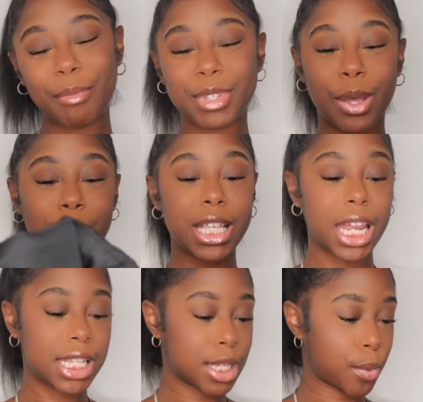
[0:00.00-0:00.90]
I'm so
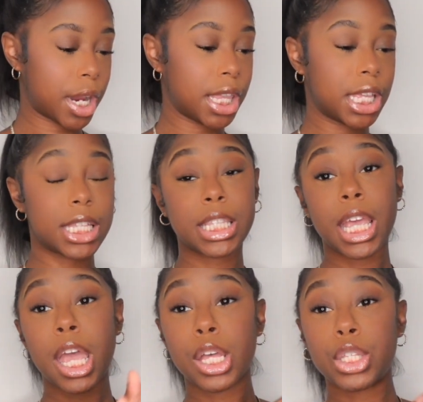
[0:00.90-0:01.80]
excited to wear this.
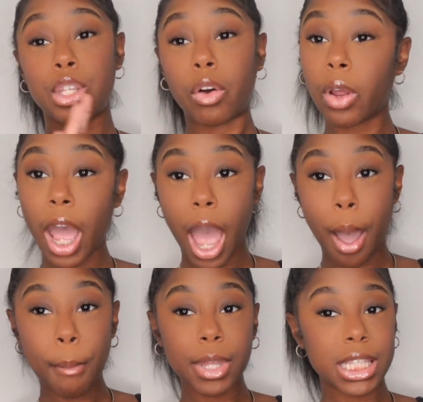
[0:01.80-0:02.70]
Don't know
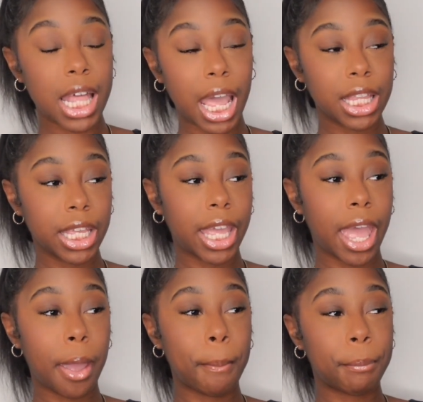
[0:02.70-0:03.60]
how I'm going to style it
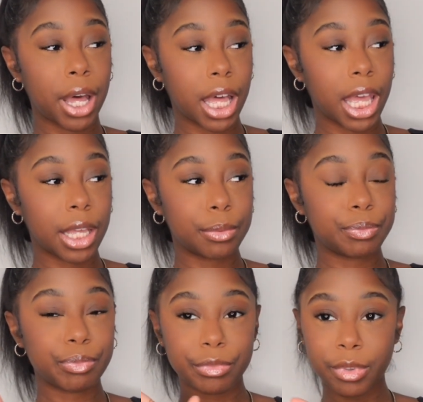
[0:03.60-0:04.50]
yet, but
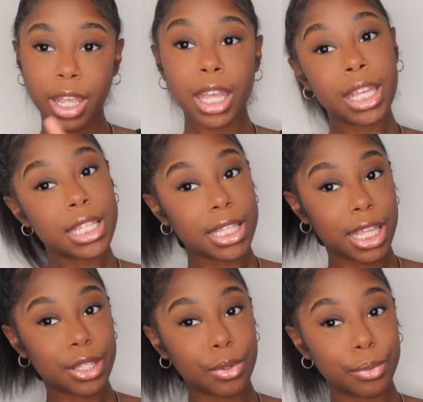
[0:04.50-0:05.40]

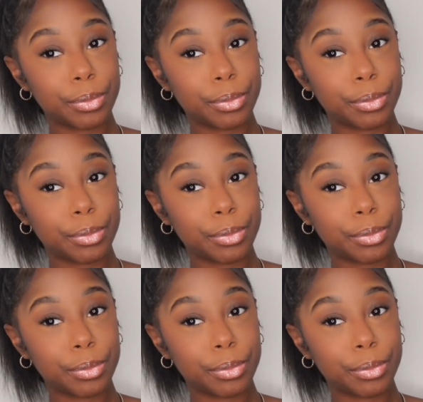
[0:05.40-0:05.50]
stay tuned.